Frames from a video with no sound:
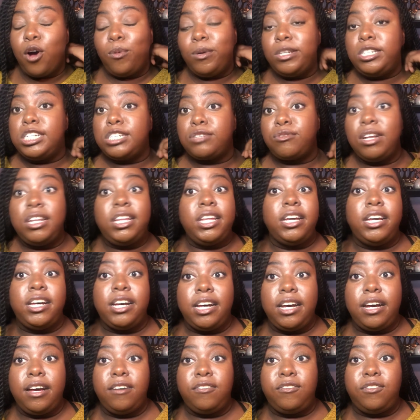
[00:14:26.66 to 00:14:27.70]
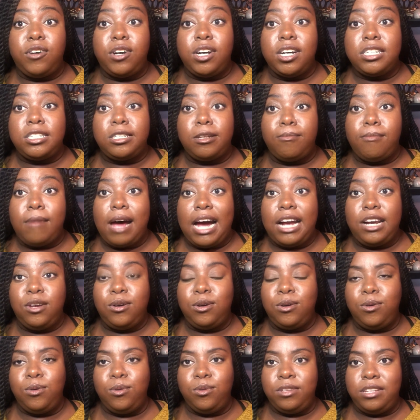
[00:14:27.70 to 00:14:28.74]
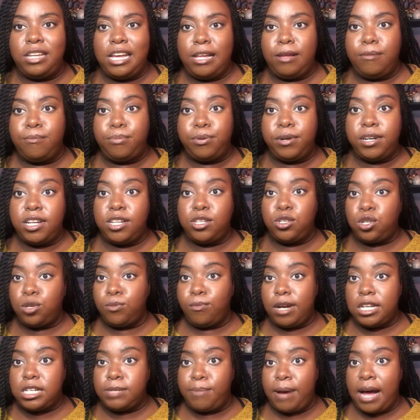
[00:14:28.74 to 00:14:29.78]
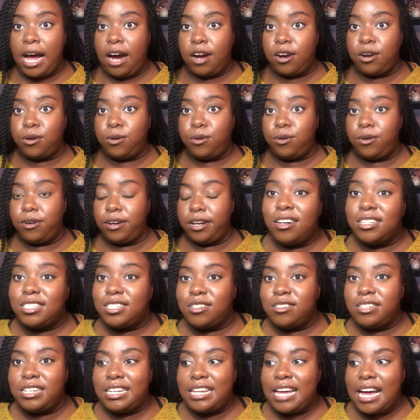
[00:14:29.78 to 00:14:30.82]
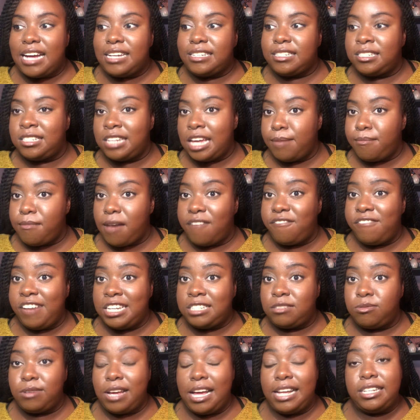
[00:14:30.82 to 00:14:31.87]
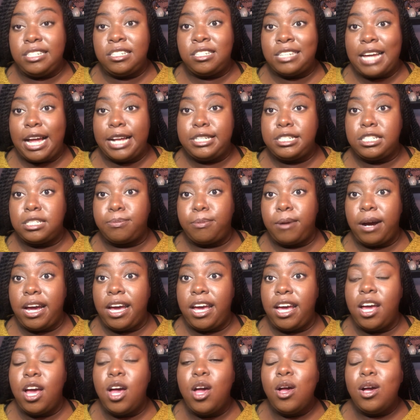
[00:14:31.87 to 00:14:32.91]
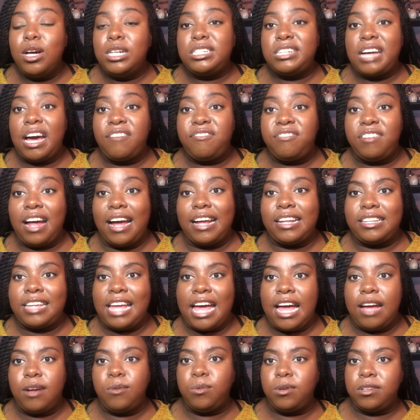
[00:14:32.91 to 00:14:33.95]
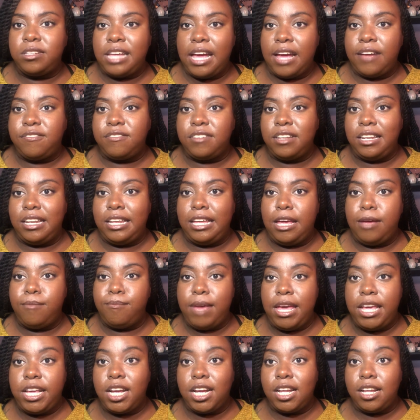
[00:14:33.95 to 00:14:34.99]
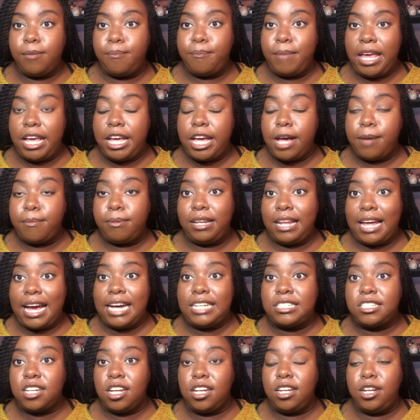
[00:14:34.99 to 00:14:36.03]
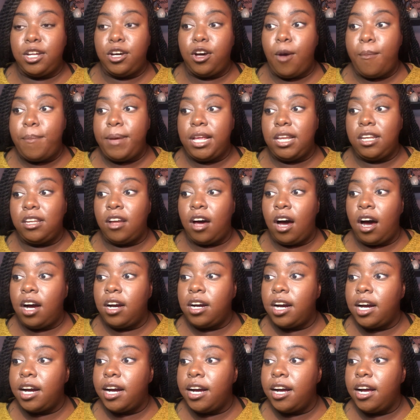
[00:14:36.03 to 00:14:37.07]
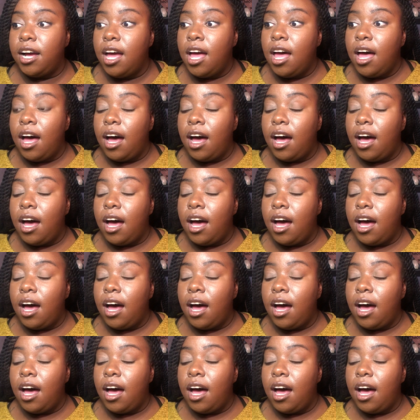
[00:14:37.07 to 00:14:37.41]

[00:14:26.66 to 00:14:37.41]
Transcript: which is really good for somebody who didn't put too much powder on. Also did not set my face with any setting spray. So I feel like that would definitely make your makeup last a little bit longer.